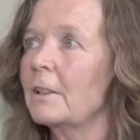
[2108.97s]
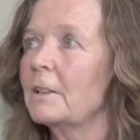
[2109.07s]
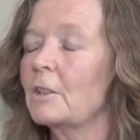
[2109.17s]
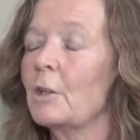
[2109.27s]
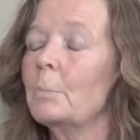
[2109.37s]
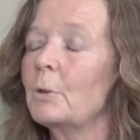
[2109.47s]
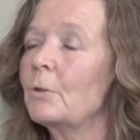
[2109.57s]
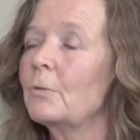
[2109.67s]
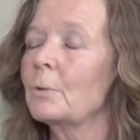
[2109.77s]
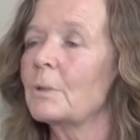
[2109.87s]
It's so
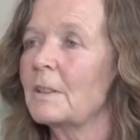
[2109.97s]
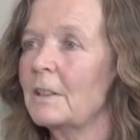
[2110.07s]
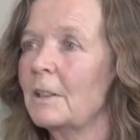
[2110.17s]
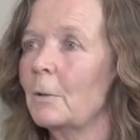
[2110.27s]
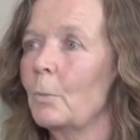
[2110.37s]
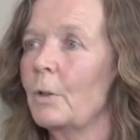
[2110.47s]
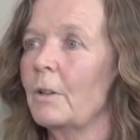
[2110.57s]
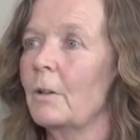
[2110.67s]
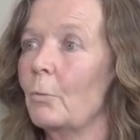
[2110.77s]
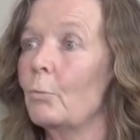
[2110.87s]
beautiful sitting with
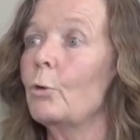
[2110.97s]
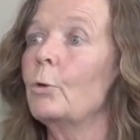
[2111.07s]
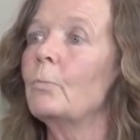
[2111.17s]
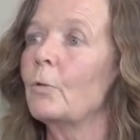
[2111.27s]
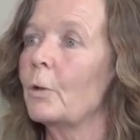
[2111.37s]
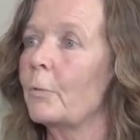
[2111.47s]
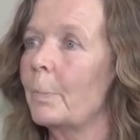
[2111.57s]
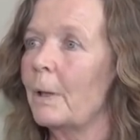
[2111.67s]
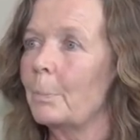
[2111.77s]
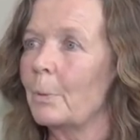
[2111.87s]
a room full of
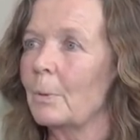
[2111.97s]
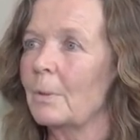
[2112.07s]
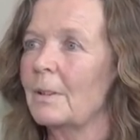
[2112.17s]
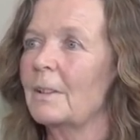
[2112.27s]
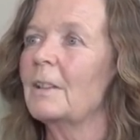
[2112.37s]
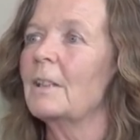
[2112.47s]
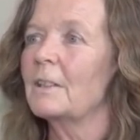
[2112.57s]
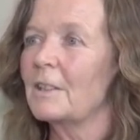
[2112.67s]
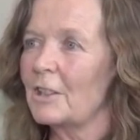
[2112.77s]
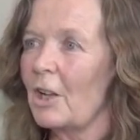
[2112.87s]
people,
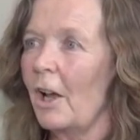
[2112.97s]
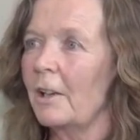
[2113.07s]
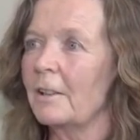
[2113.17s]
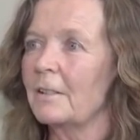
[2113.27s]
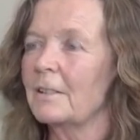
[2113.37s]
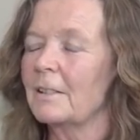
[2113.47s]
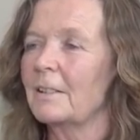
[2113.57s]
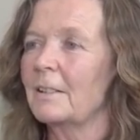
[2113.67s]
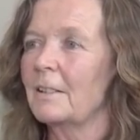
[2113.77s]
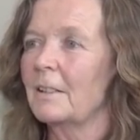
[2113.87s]
silent,
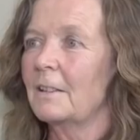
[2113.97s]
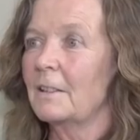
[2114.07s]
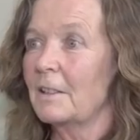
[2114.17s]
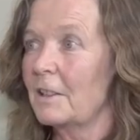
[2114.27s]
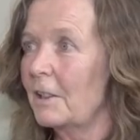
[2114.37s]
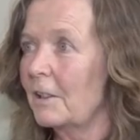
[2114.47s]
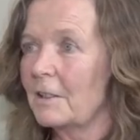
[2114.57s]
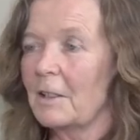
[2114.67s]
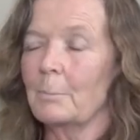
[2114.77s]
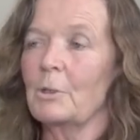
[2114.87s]
sitting
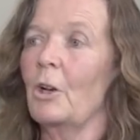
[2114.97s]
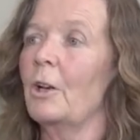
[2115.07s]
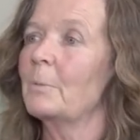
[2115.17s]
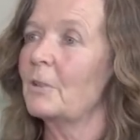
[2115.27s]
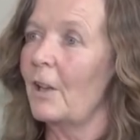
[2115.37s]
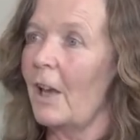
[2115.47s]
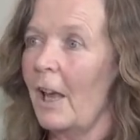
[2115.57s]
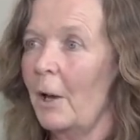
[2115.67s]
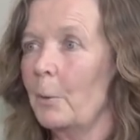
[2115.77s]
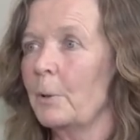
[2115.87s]
sometimes for
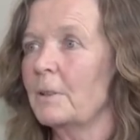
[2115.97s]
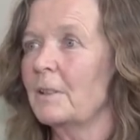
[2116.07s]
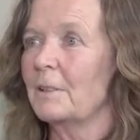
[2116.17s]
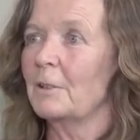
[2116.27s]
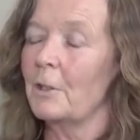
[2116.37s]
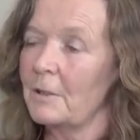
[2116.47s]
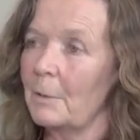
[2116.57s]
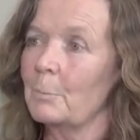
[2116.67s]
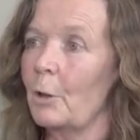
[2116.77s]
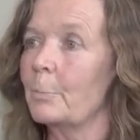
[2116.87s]
hours.
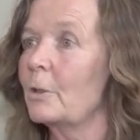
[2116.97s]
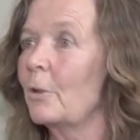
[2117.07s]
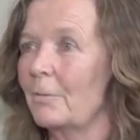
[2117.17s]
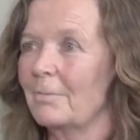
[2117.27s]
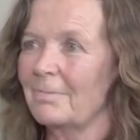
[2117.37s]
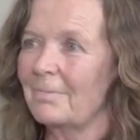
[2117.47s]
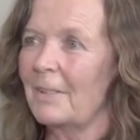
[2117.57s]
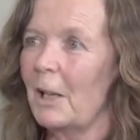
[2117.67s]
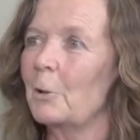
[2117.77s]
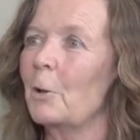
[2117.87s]
Sometimes not
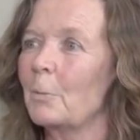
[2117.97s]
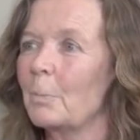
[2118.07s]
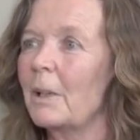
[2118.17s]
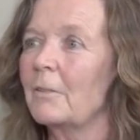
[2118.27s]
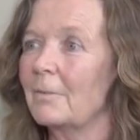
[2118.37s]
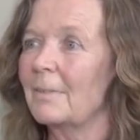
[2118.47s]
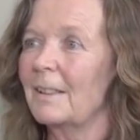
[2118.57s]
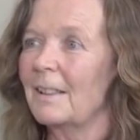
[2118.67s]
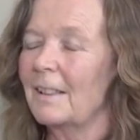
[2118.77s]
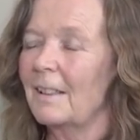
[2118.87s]
that long, but
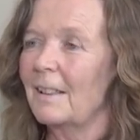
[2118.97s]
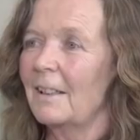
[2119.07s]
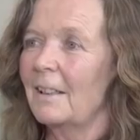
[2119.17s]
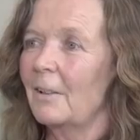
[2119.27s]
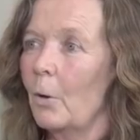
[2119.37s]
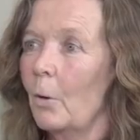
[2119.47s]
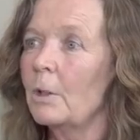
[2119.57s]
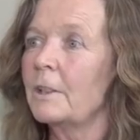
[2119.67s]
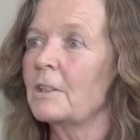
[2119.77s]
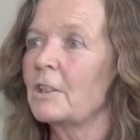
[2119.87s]

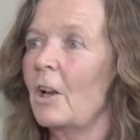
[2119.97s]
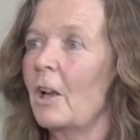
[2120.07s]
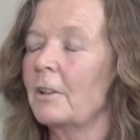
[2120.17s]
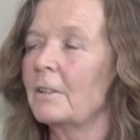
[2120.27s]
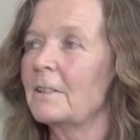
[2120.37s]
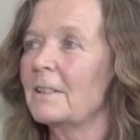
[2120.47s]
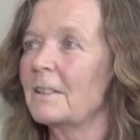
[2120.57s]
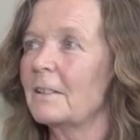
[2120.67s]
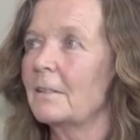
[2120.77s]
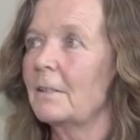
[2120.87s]
all in
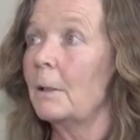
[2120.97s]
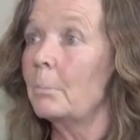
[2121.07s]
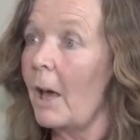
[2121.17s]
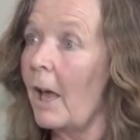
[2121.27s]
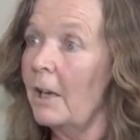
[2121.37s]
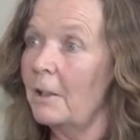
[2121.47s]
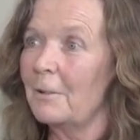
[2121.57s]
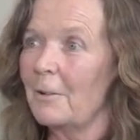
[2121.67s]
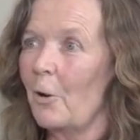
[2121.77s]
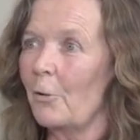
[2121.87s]
silence, in
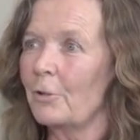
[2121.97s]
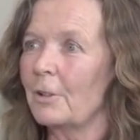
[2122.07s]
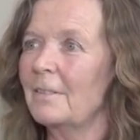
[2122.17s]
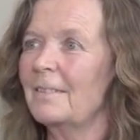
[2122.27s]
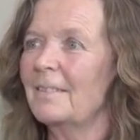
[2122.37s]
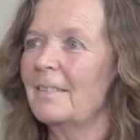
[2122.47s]
pain often.